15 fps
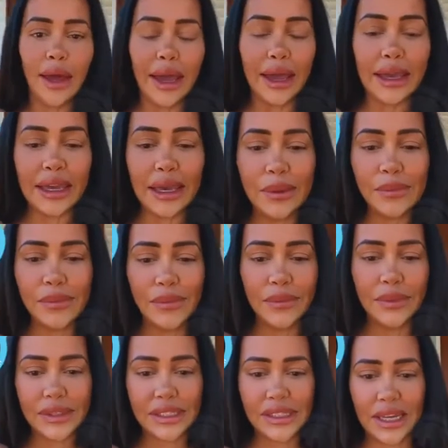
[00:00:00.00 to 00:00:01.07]
and keep
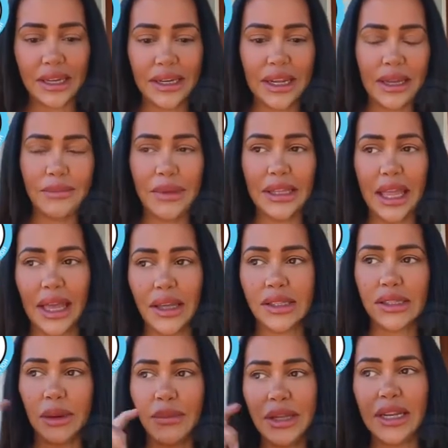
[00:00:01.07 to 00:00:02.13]
sending me like
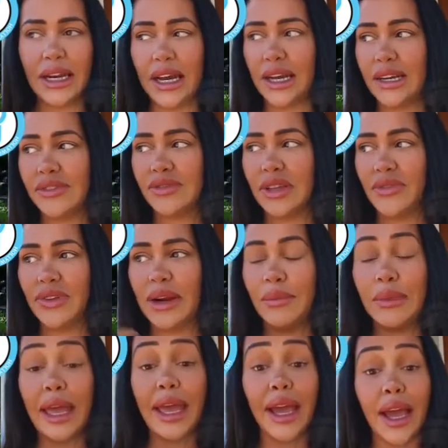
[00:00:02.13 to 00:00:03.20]
some of the negative stuff. And I'm
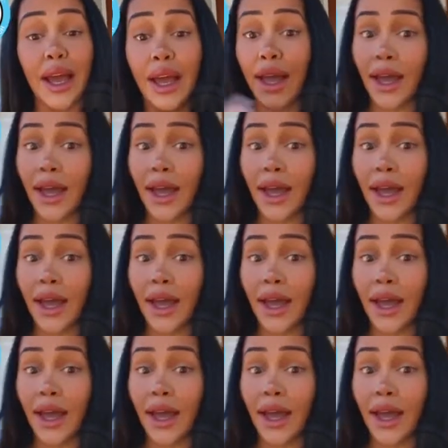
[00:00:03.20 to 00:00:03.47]
like,